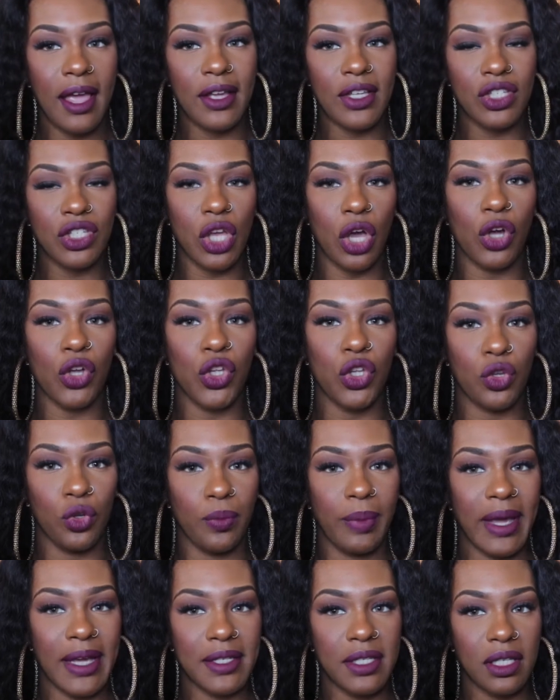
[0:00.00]
So you
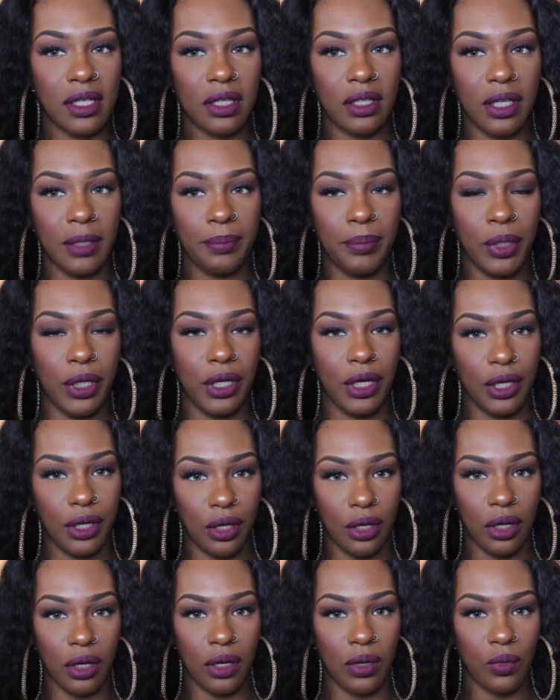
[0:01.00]
basically put it
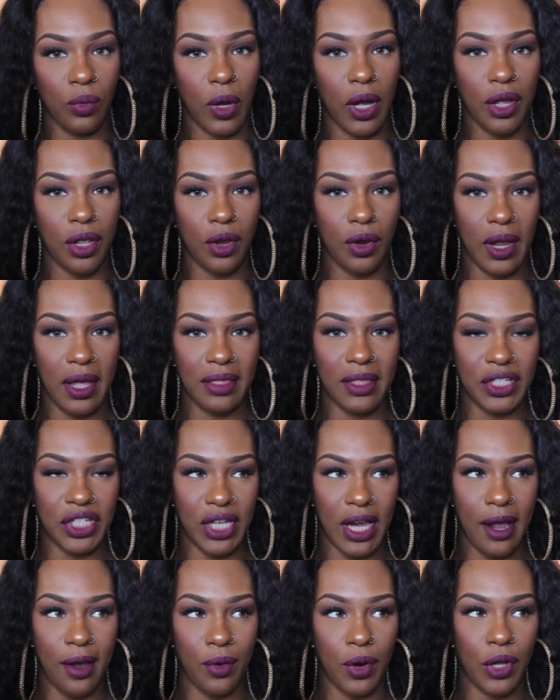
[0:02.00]
on while you're in the
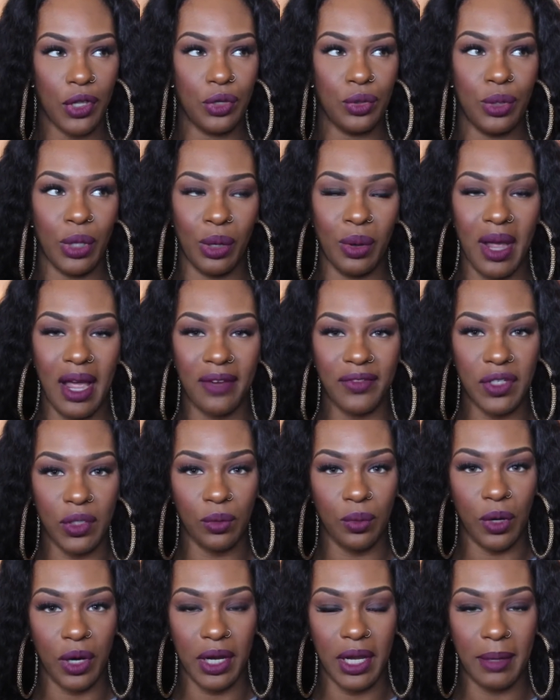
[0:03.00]
shower and you don't have to
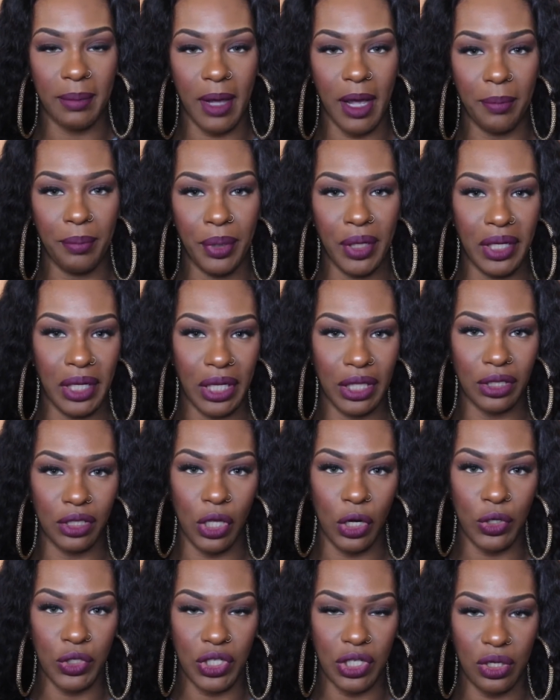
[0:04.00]
worry about putting
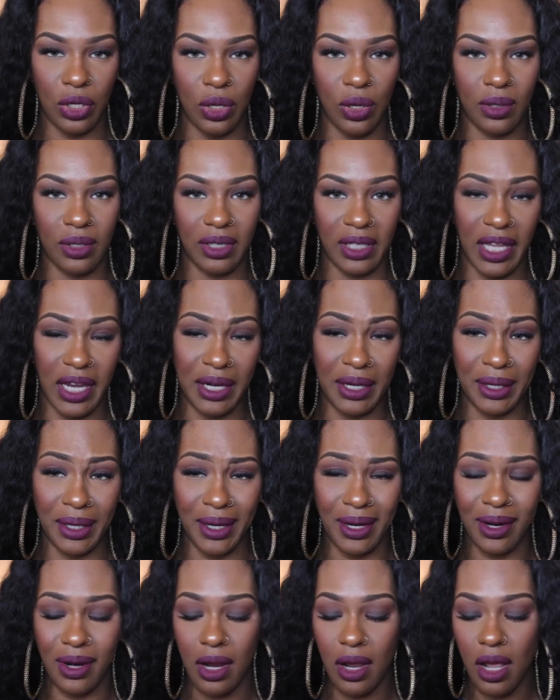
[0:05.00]
lotion on
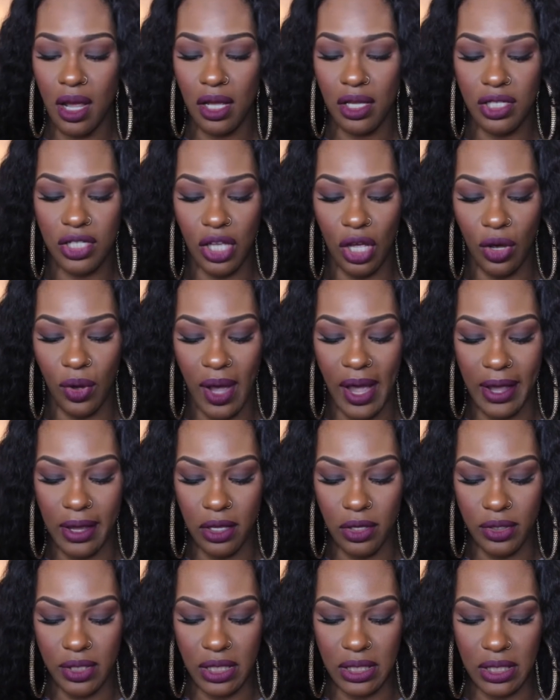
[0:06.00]
later. So I
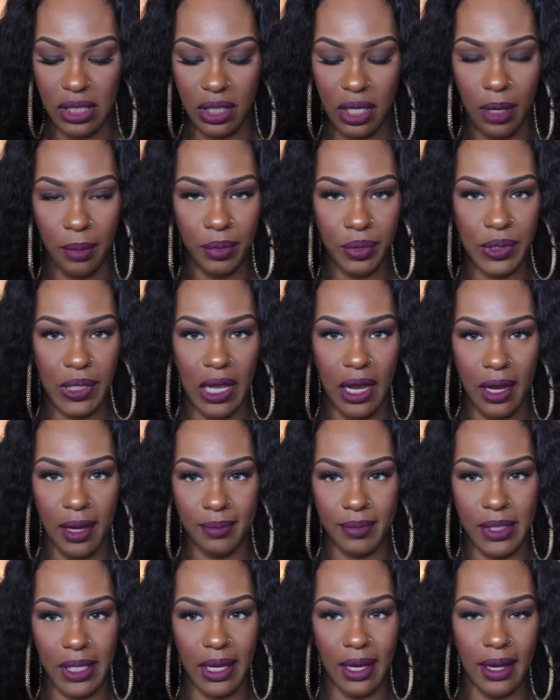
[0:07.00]
used this a couple
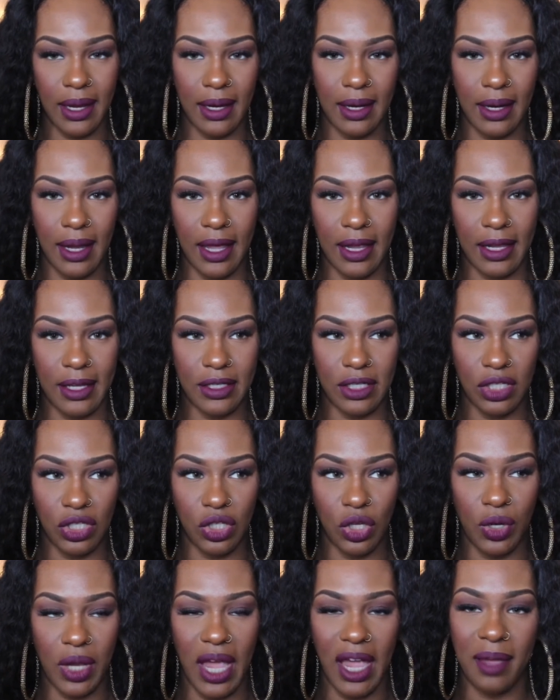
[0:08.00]
times and I guess it's
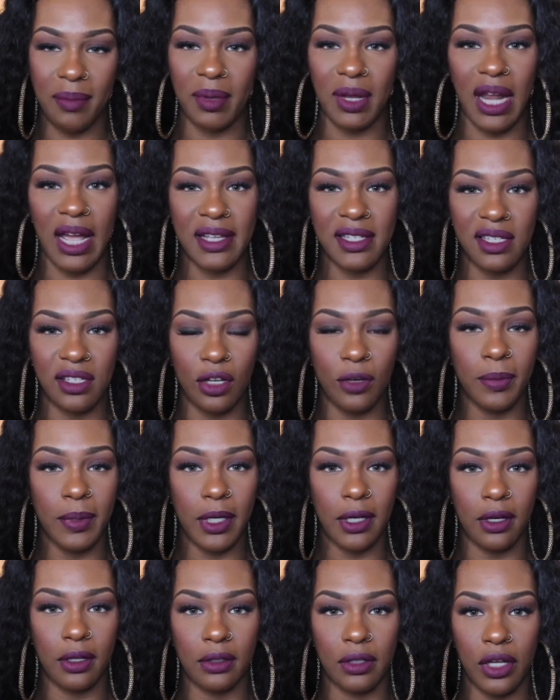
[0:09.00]
okay, but I still
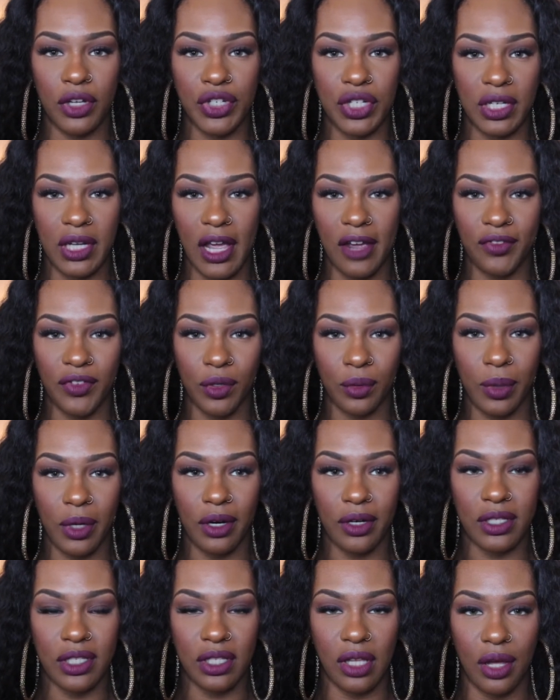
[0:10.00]
put on lotion
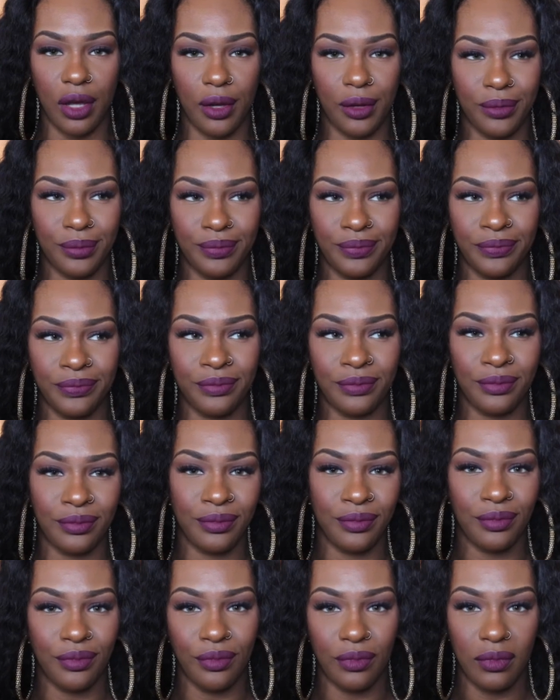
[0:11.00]
afterwards. So
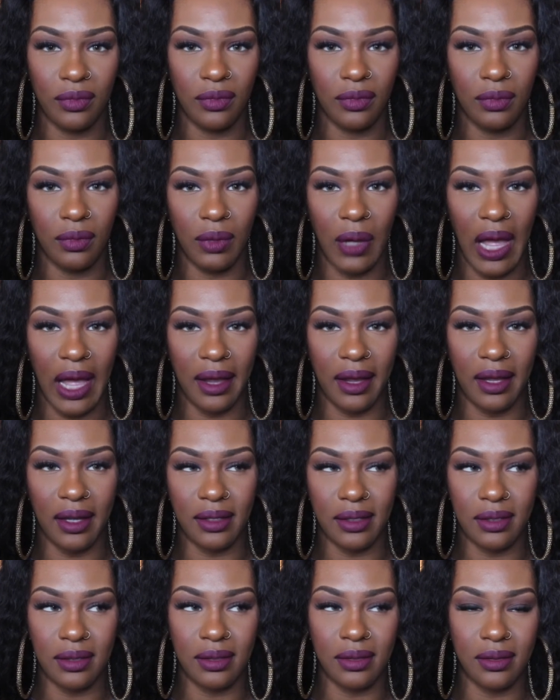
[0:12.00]
I
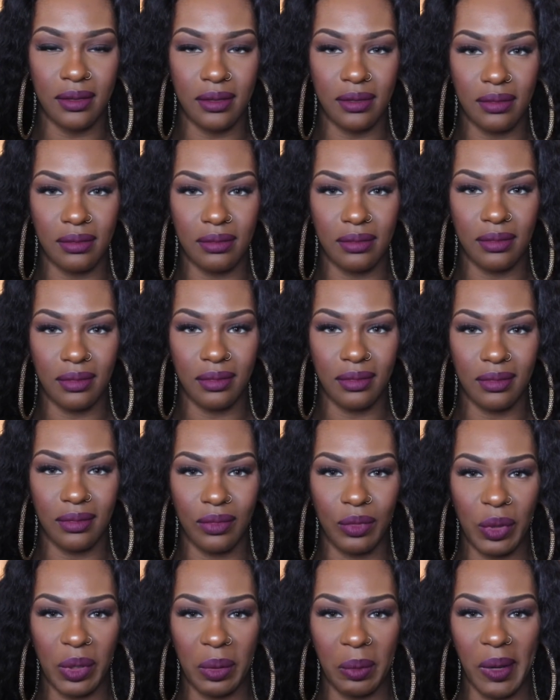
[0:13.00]
guess,
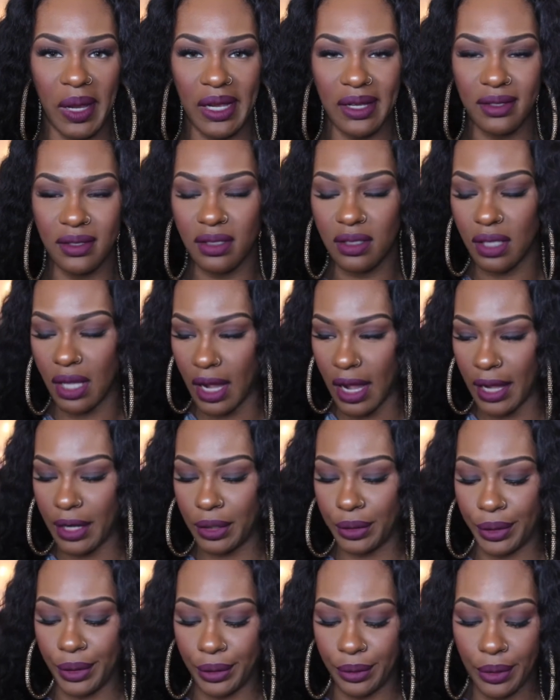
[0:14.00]
what a waste. I
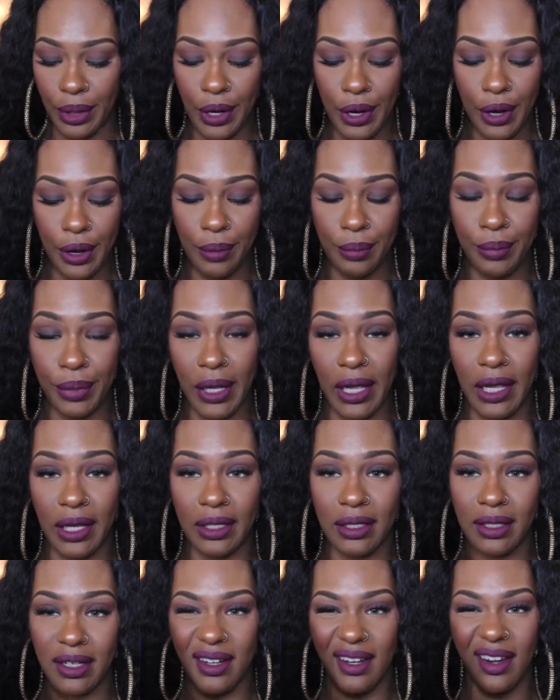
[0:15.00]
don't know,
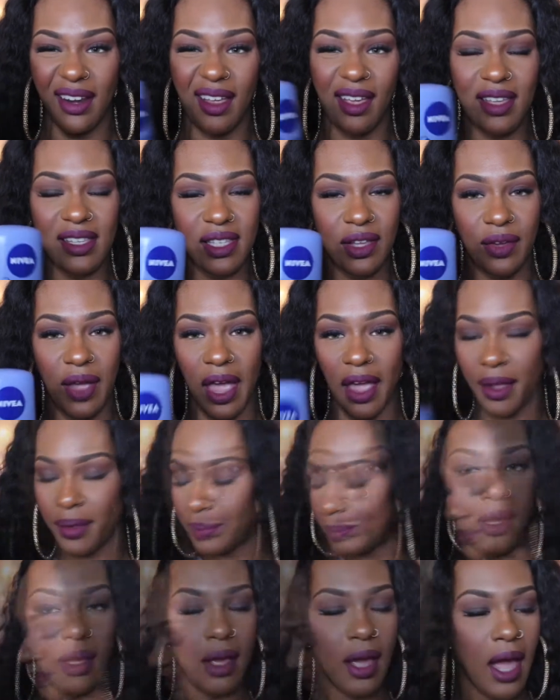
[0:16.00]
but it's okay.
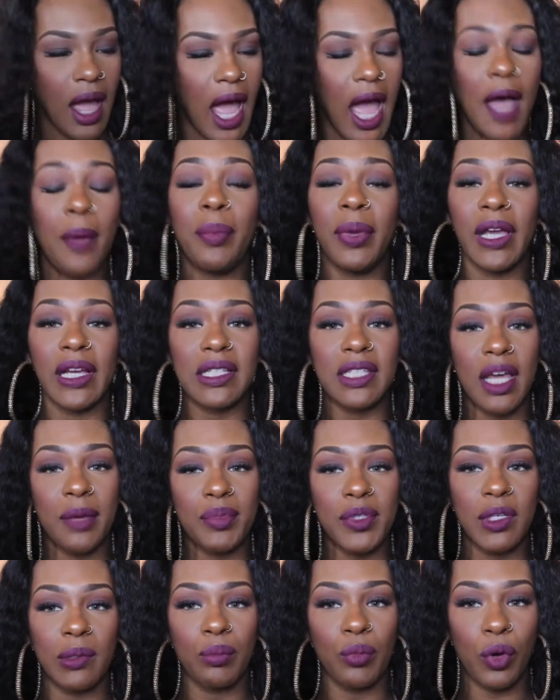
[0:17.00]
I picked up
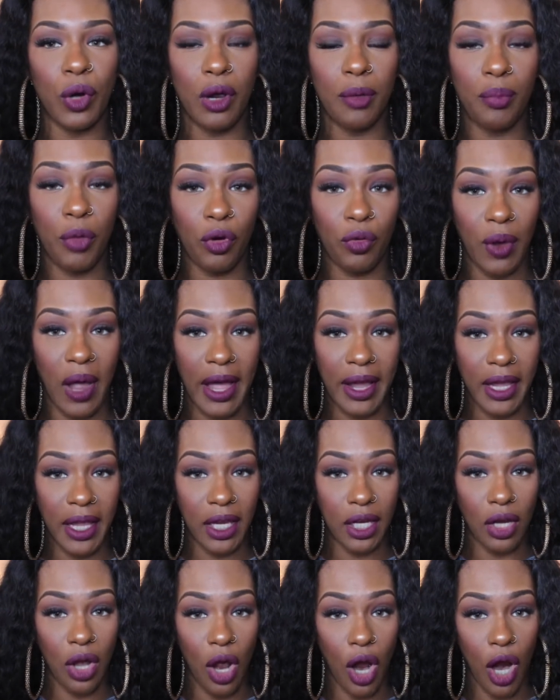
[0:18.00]
some more
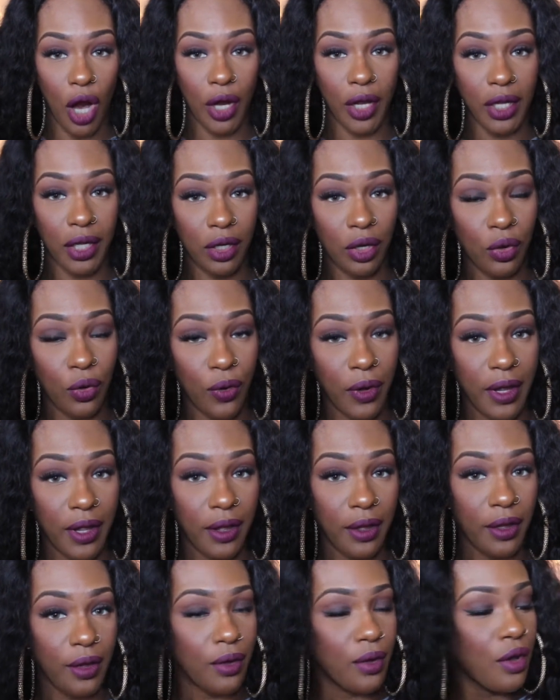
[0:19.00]
Moroccan Argan
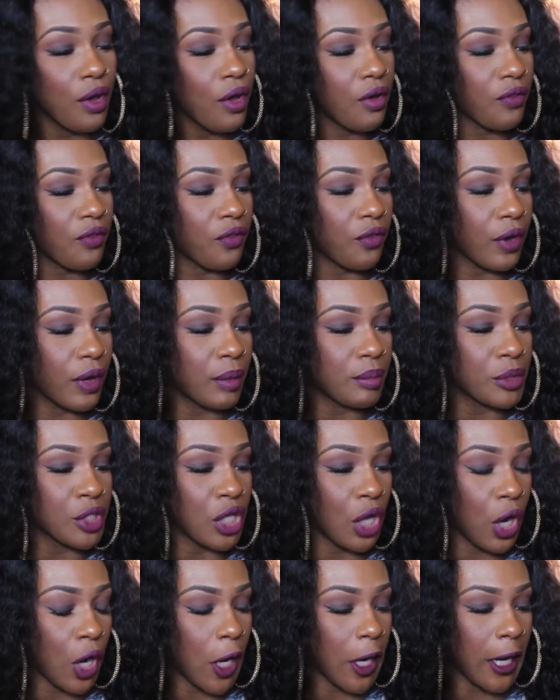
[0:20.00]
Oil from
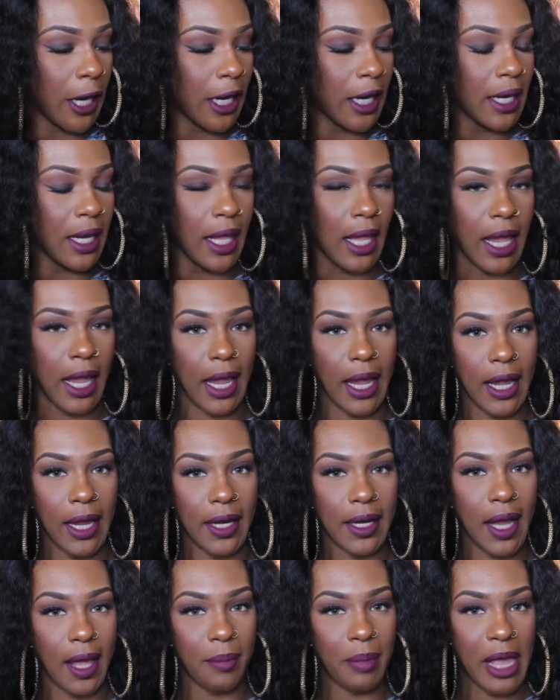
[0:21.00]
Target
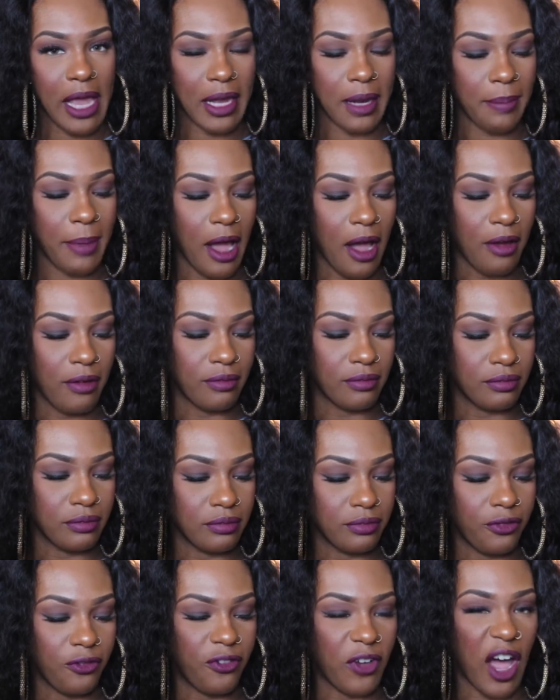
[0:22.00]
and I paid about
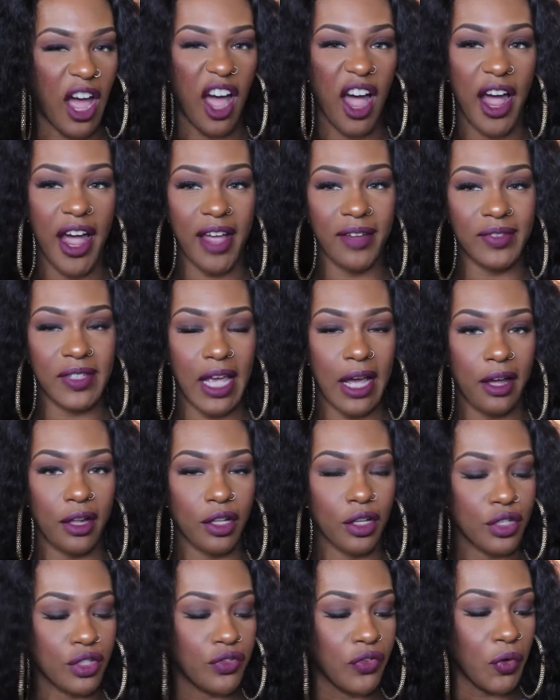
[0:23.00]
five
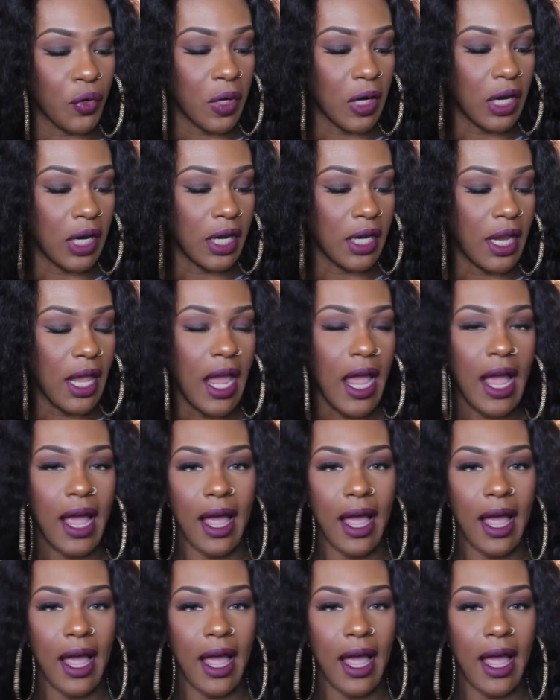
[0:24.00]
dollars for it.